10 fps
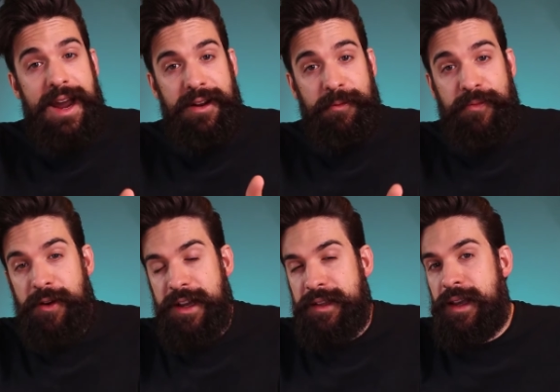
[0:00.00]
title,
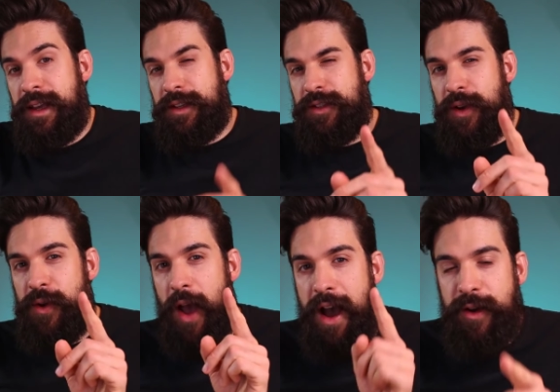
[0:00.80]
all right?
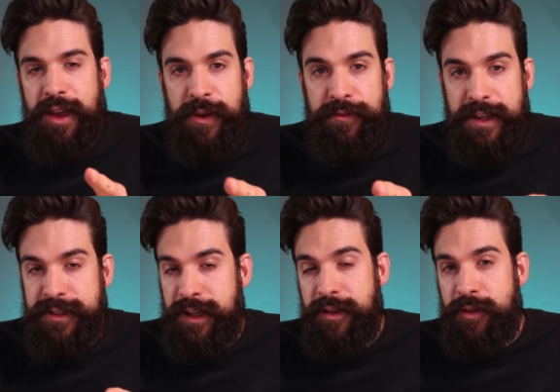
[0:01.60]
So how can we
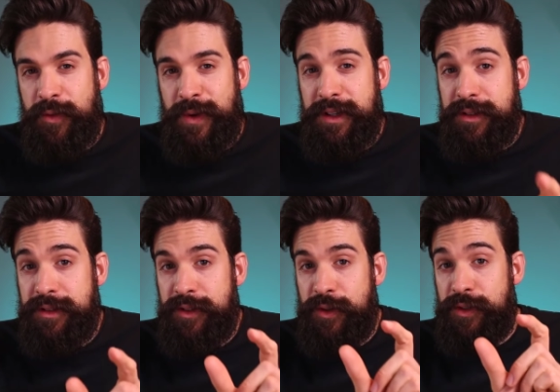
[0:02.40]
fix it? Well,
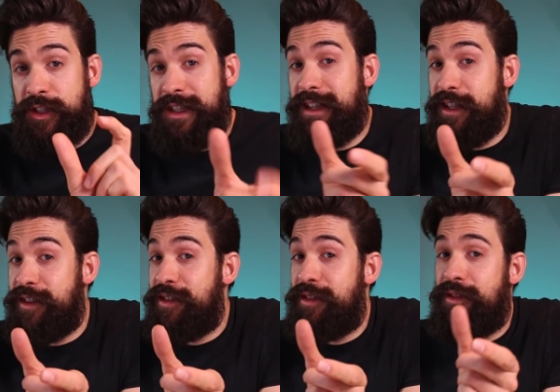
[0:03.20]
to change
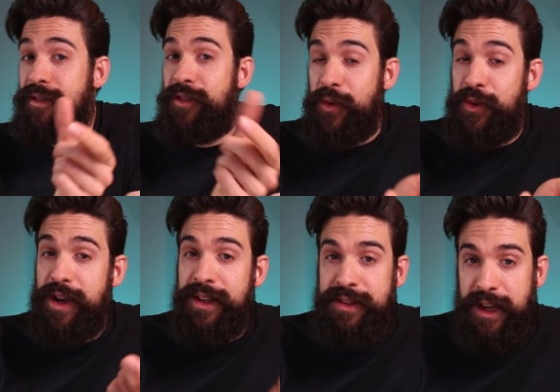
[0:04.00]
it to
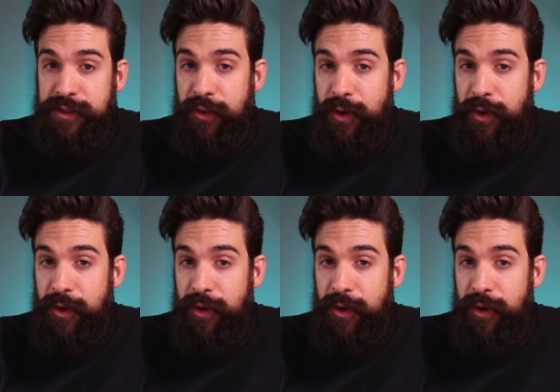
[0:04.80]
a text